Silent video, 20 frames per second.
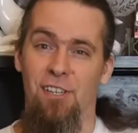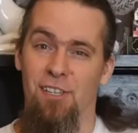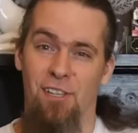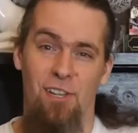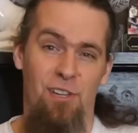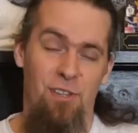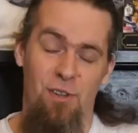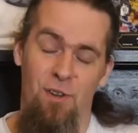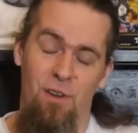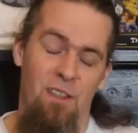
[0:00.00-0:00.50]
because
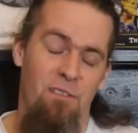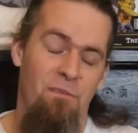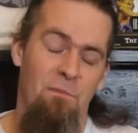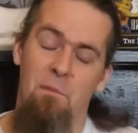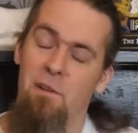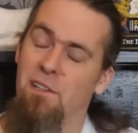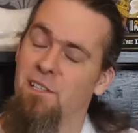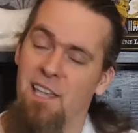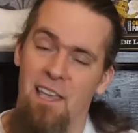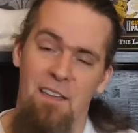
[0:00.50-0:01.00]
I do
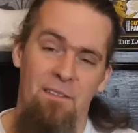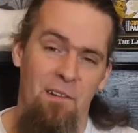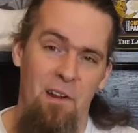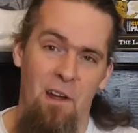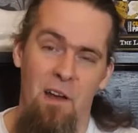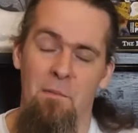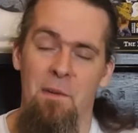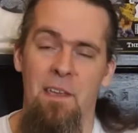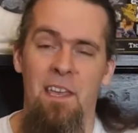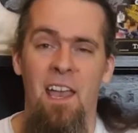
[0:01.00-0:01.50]
love my Skaven
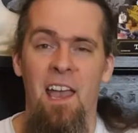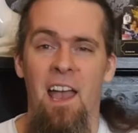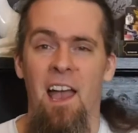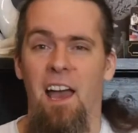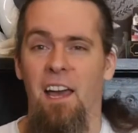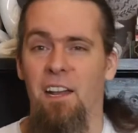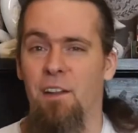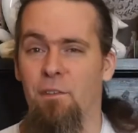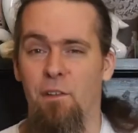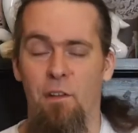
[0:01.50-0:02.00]
army
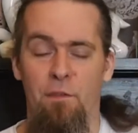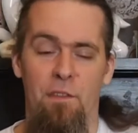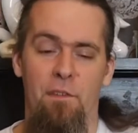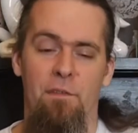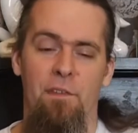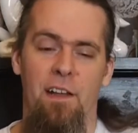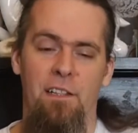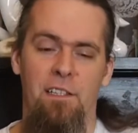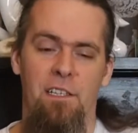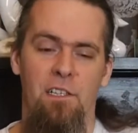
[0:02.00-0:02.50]
and I've loved the
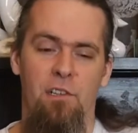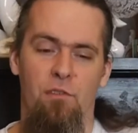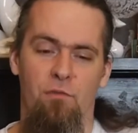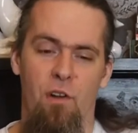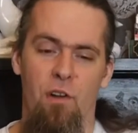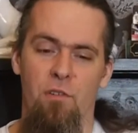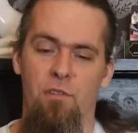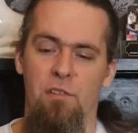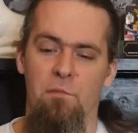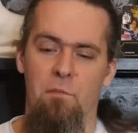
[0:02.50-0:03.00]
fact it's
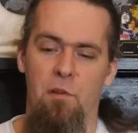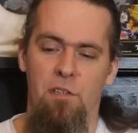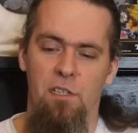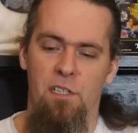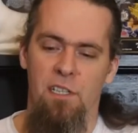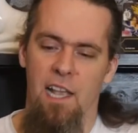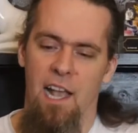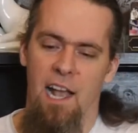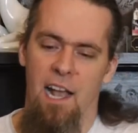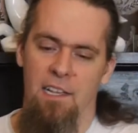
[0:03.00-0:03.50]
grown as
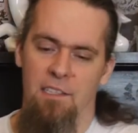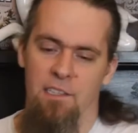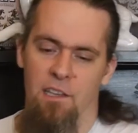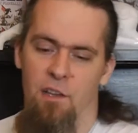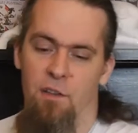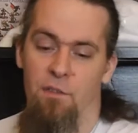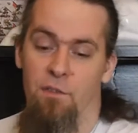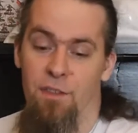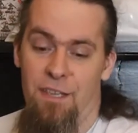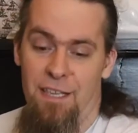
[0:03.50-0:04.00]
much as it has
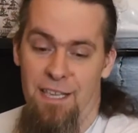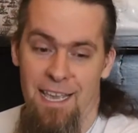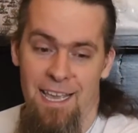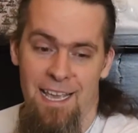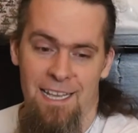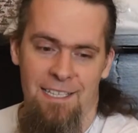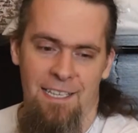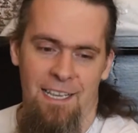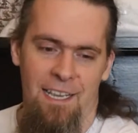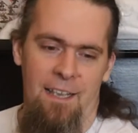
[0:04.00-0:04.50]
over the
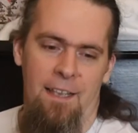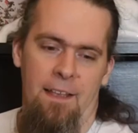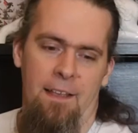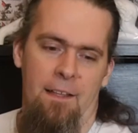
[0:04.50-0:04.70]
years.